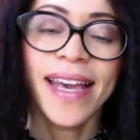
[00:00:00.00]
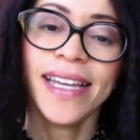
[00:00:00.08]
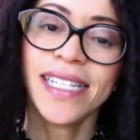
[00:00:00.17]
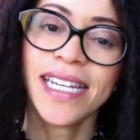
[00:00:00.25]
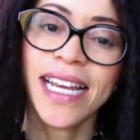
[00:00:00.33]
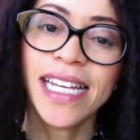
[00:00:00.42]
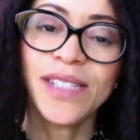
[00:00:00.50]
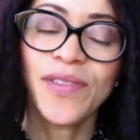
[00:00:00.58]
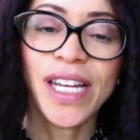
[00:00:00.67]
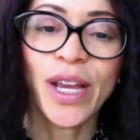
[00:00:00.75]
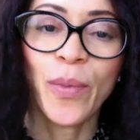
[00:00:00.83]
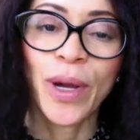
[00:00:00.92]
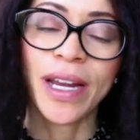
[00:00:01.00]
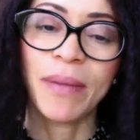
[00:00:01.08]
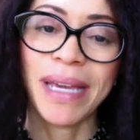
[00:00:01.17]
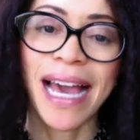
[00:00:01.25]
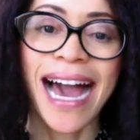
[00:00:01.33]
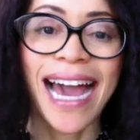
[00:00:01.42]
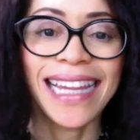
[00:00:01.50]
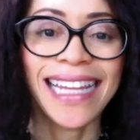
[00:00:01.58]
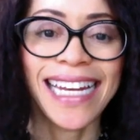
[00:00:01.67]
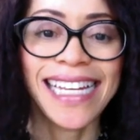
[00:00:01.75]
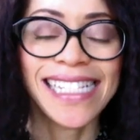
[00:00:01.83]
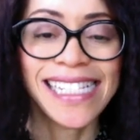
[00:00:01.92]
In today's video, we're going to be
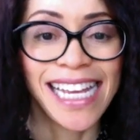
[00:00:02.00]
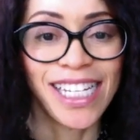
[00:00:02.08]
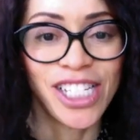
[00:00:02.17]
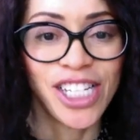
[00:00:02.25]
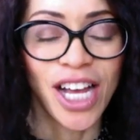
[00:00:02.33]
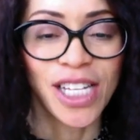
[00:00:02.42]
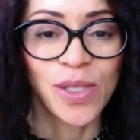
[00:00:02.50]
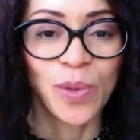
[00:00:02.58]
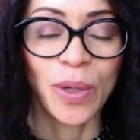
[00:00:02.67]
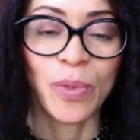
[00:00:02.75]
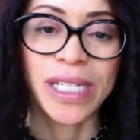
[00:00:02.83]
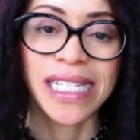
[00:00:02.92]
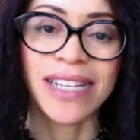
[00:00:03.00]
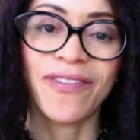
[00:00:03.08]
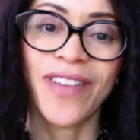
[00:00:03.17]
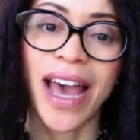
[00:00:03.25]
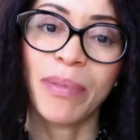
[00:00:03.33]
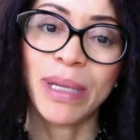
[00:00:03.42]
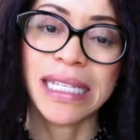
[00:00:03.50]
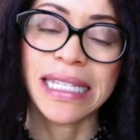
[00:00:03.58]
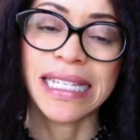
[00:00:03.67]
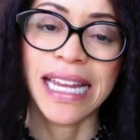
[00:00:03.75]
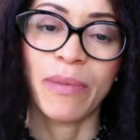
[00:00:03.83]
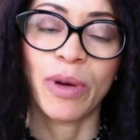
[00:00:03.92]
highlighting St. John's Wood, which is a fabulous
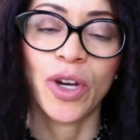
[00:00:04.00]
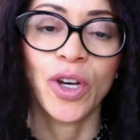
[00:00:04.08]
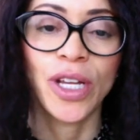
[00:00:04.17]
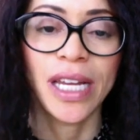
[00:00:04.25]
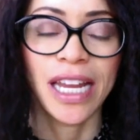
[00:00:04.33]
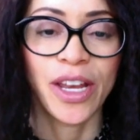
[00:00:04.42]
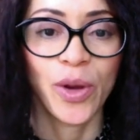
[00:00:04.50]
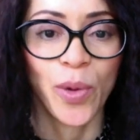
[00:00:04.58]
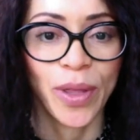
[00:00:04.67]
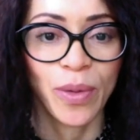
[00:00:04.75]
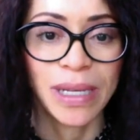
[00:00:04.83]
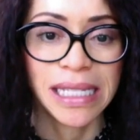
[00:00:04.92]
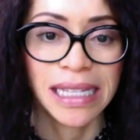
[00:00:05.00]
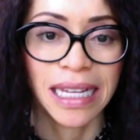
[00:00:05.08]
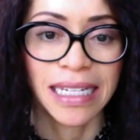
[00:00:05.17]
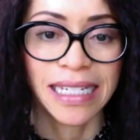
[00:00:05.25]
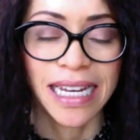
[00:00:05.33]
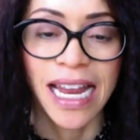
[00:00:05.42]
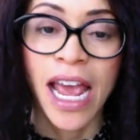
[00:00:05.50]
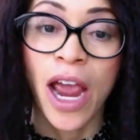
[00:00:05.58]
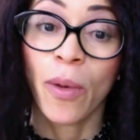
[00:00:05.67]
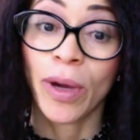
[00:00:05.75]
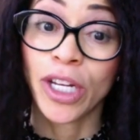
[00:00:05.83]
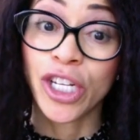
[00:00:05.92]
neighborhood in northwest London.
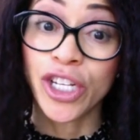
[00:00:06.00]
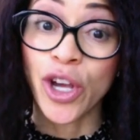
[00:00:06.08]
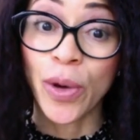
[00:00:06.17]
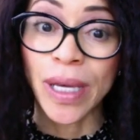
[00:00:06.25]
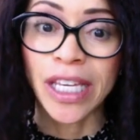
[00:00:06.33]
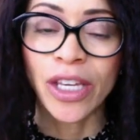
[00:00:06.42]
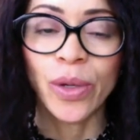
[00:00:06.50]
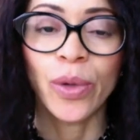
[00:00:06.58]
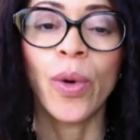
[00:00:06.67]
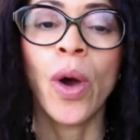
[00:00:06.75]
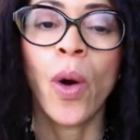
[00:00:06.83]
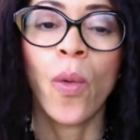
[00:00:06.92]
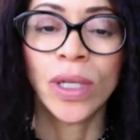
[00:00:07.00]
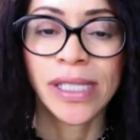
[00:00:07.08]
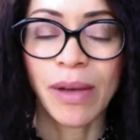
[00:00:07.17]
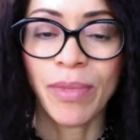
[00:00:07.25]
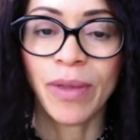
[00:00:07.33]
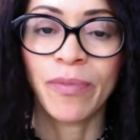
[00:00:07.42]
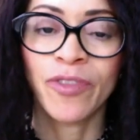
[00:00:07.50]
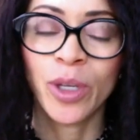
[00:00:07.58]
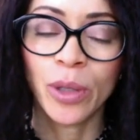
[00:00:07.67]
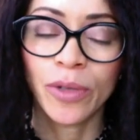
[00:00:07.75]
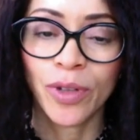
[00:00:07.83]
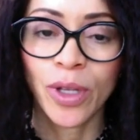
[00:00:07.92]
We're going to showing you some of the
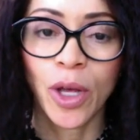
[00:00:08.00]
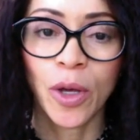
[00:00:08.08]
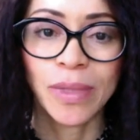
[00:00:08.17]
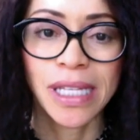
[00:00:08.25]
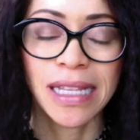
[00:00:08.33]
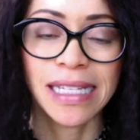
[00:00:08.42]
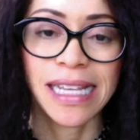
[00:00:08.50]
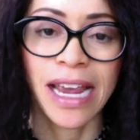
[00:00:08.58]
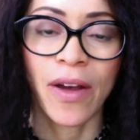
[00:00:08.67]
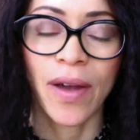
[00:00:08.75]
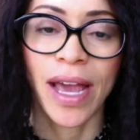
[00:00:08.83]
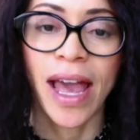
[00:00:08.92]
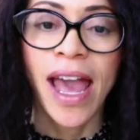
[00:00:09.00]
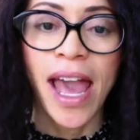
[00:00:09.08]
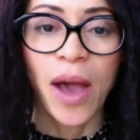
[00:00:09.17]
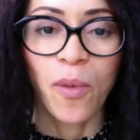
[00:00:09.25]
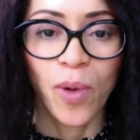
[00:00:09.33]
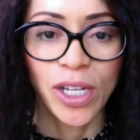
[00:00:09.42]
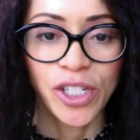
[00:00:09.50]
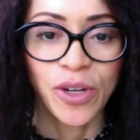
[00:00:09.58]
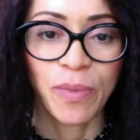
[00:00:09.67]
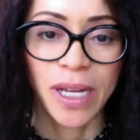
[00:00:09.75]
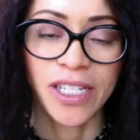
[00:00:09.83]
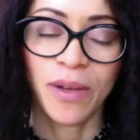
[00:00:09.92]
beautiful homes in this area and what your
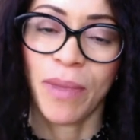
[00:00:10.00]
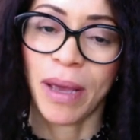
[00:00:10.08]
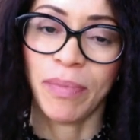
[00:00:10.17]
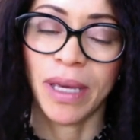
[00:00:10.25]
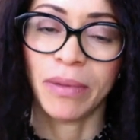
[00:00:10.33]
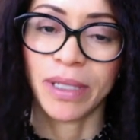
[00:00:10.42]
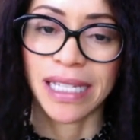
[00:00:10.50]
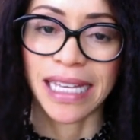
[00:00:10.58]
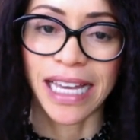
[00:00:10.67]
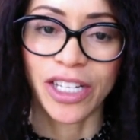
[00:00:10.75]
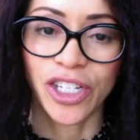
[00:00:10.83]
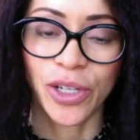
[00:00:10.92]
budget might be able to get